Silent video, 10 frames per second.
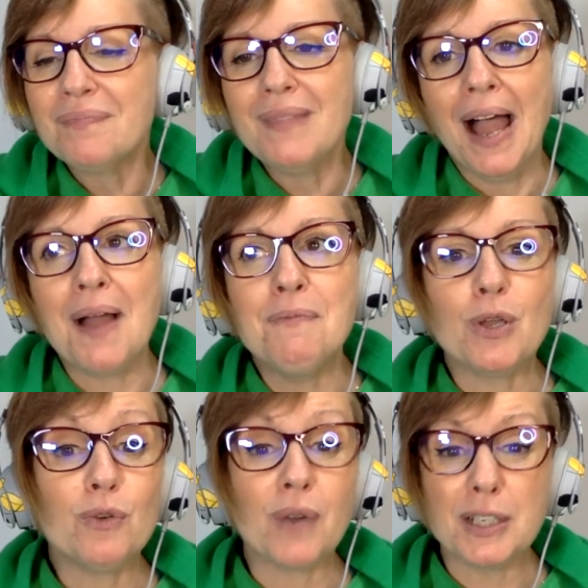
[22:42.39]
You
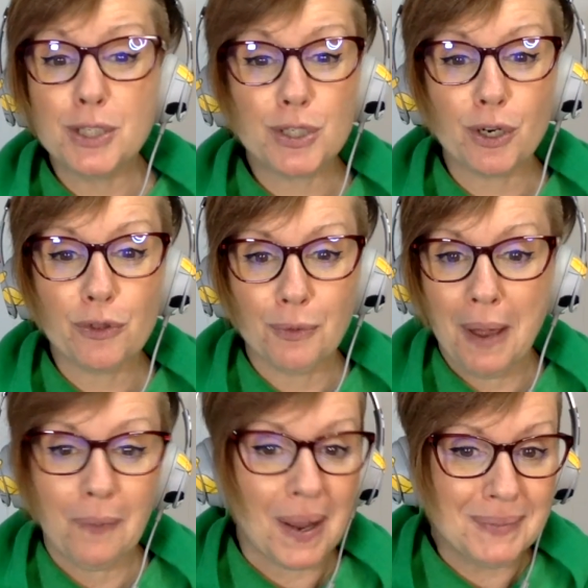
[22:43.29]
can register through
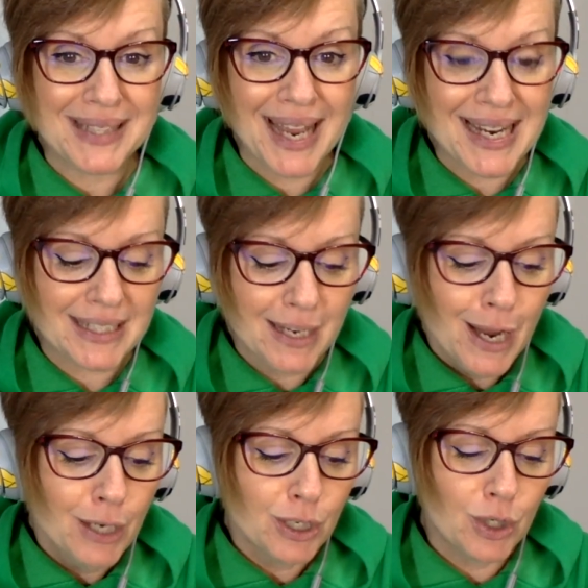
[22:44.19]
my website
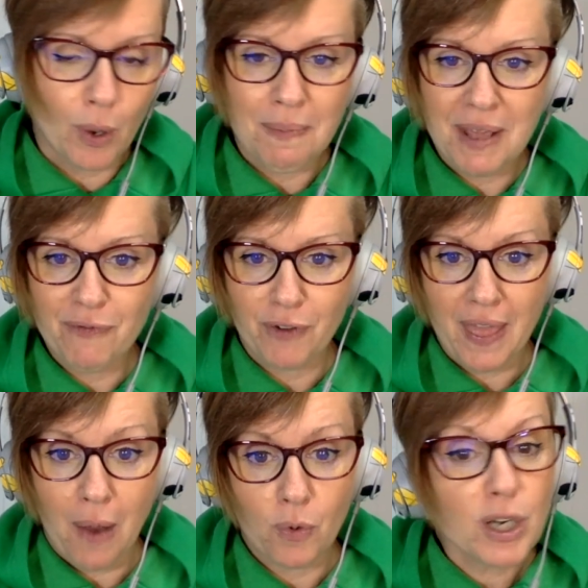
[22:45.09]
to join me for
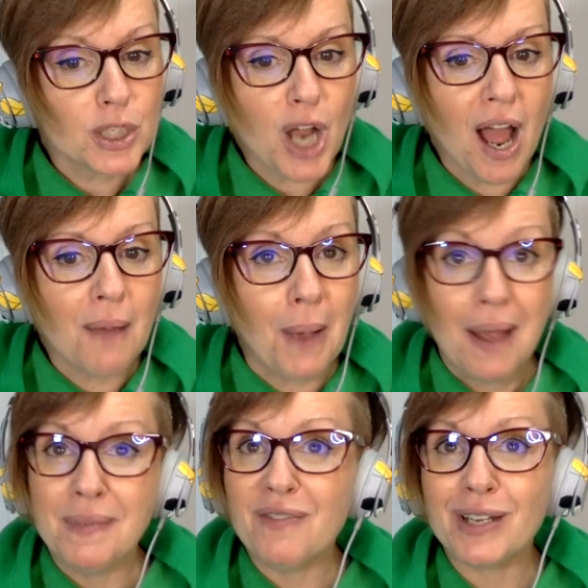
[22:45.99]
that workshop.
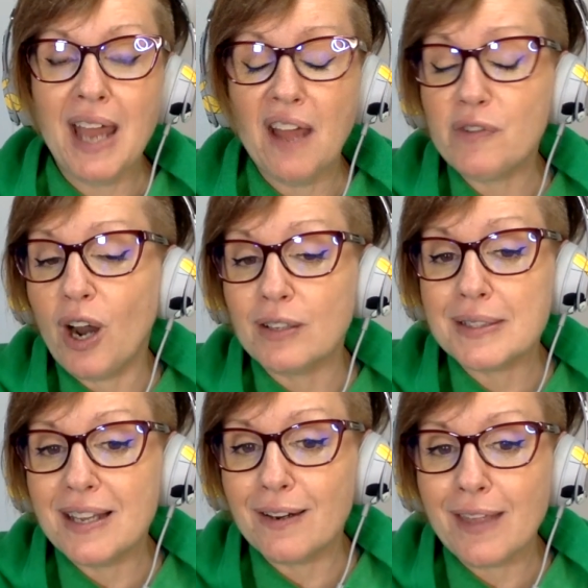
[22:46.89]
I'm even going to have cards
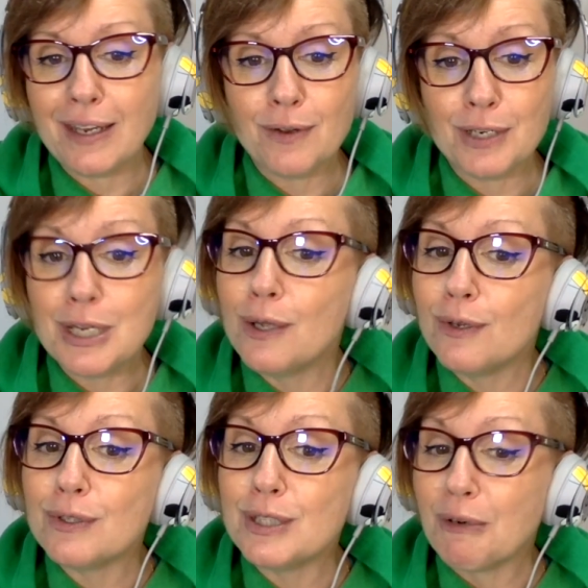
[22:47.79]
there that you can
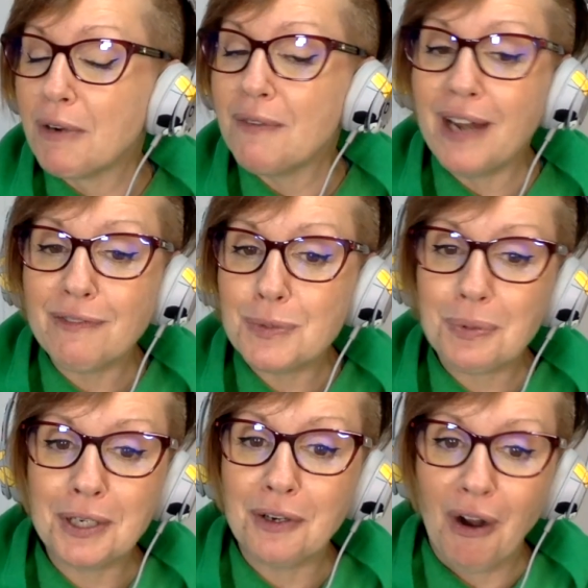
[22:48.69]
use. You don't even have to
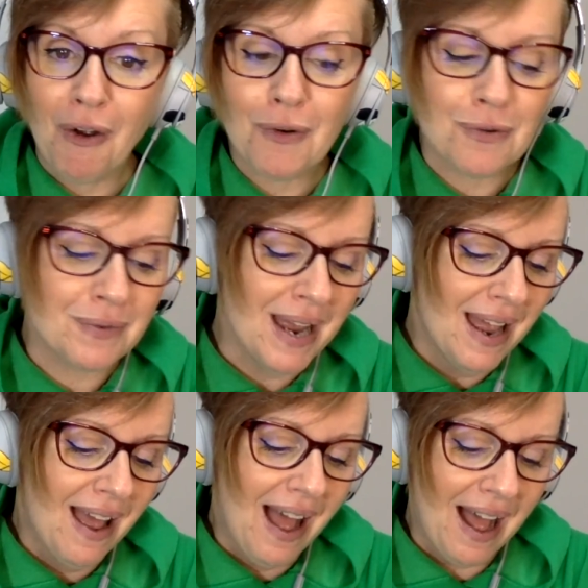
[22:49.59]
bring your own.
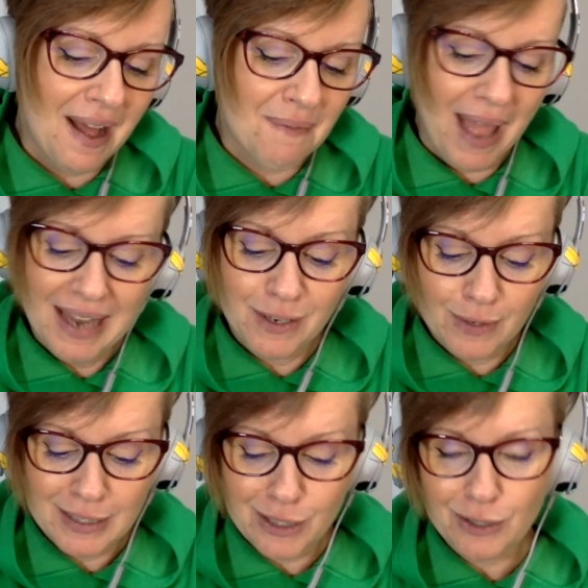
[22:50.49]
And you
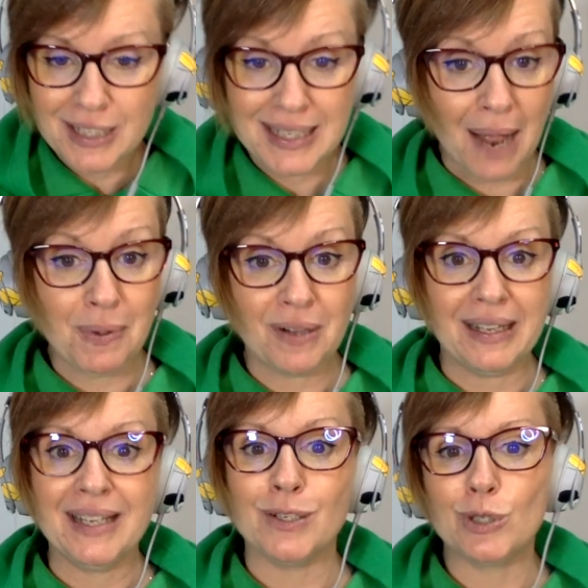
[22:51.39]
can start to dabble
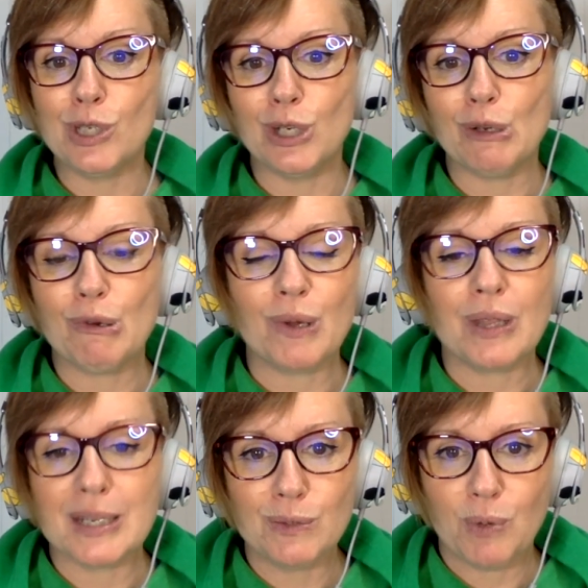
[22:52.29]
into
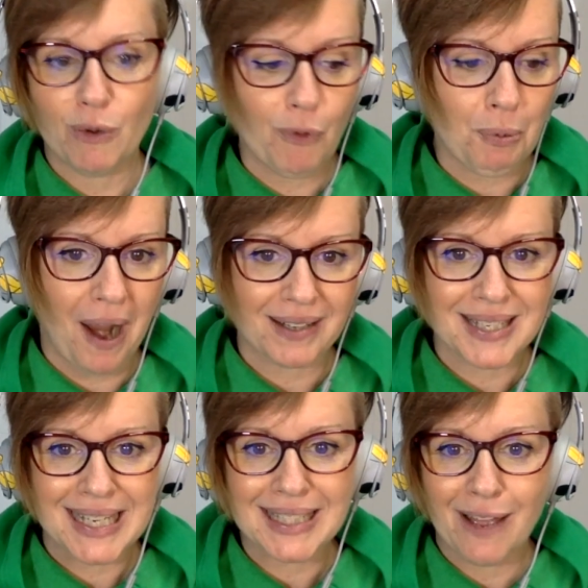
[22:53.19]
this beautiful
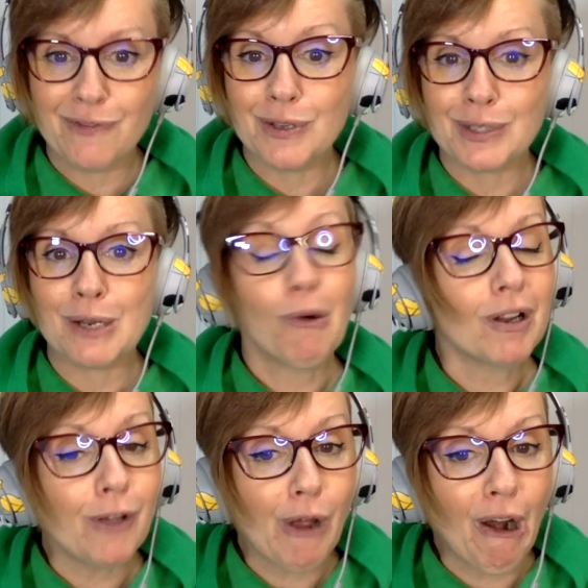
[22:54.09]
practice of using
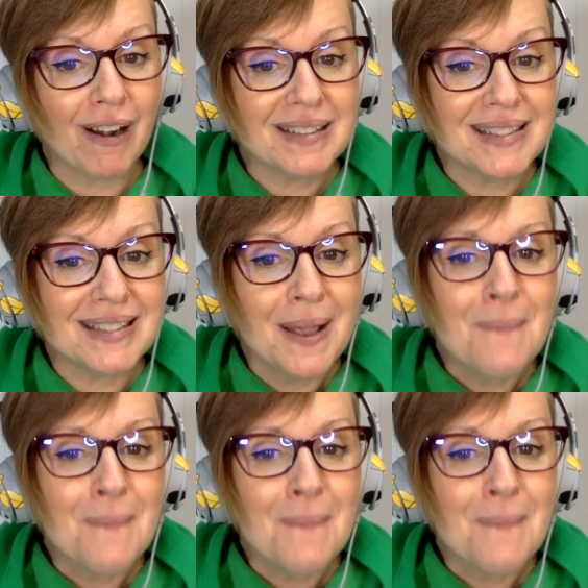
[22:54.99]
oracle cards.